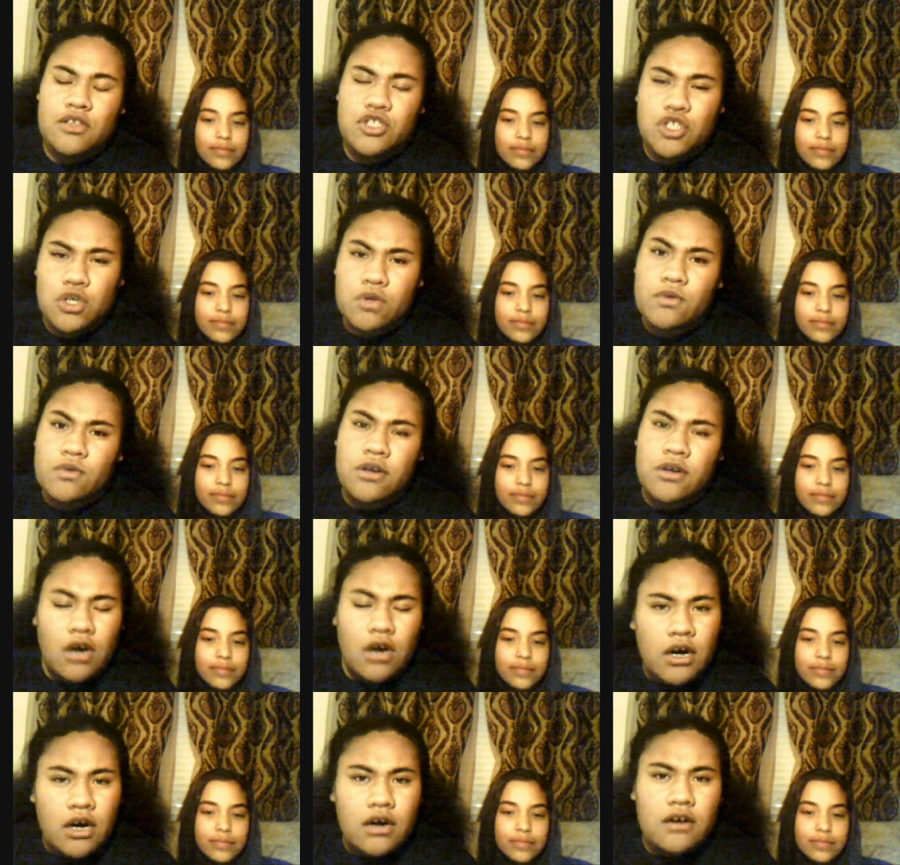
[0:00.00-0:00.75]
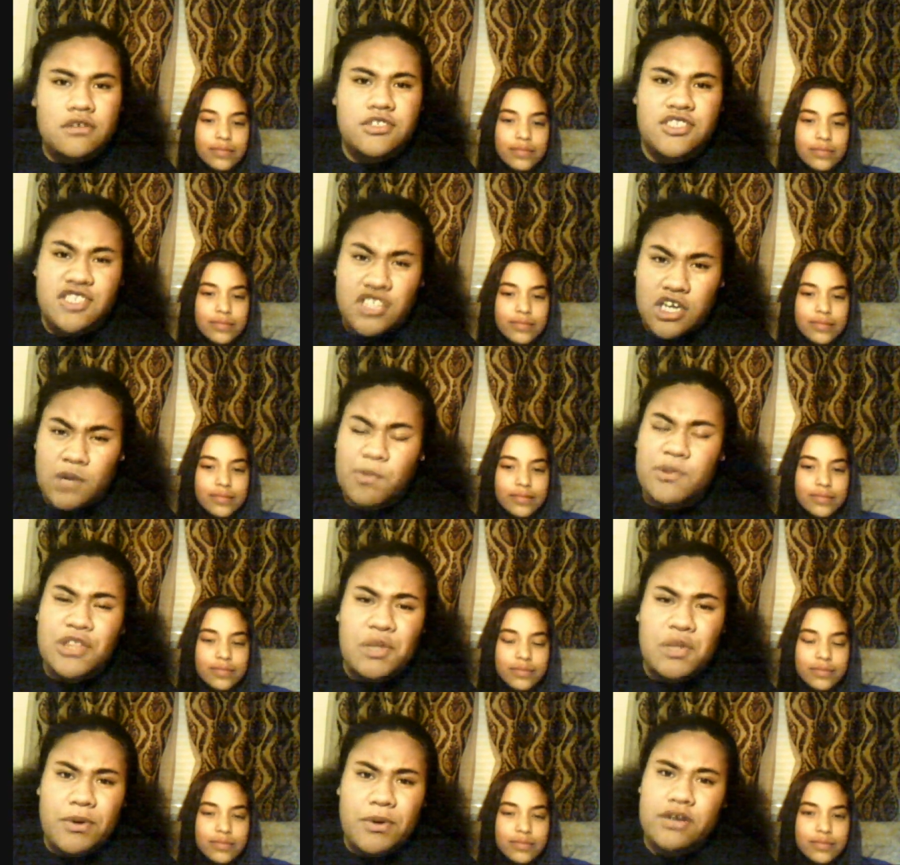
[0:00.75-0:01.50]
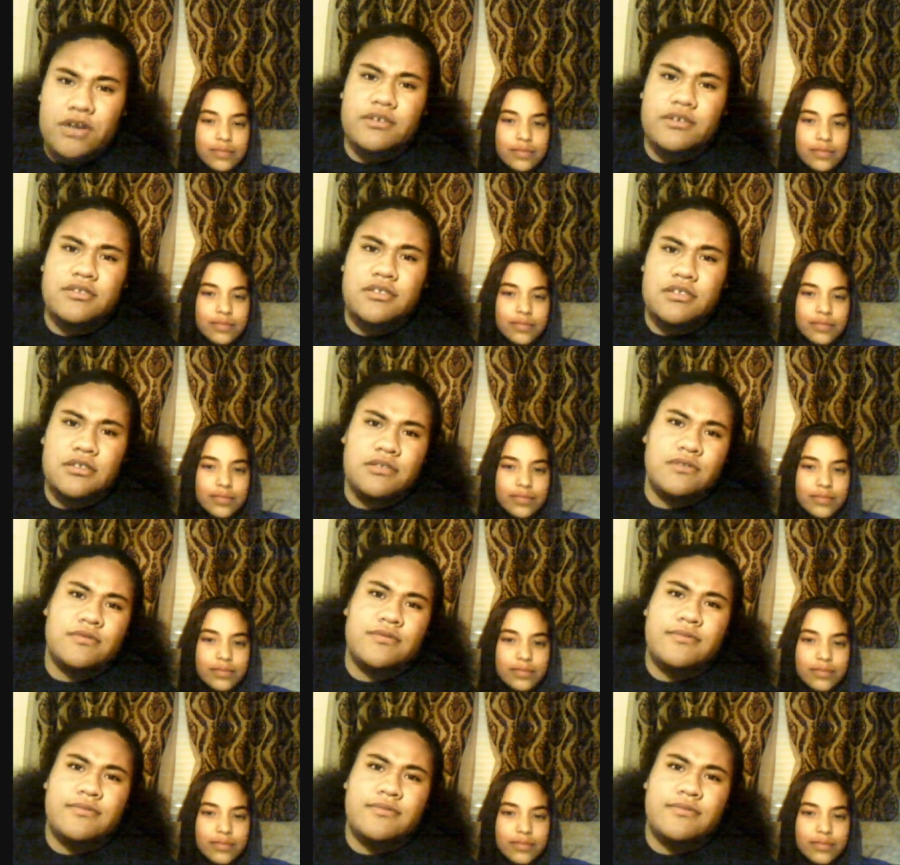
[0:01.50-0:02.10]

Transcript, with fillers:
Speaker 1: the children call to check up on their parents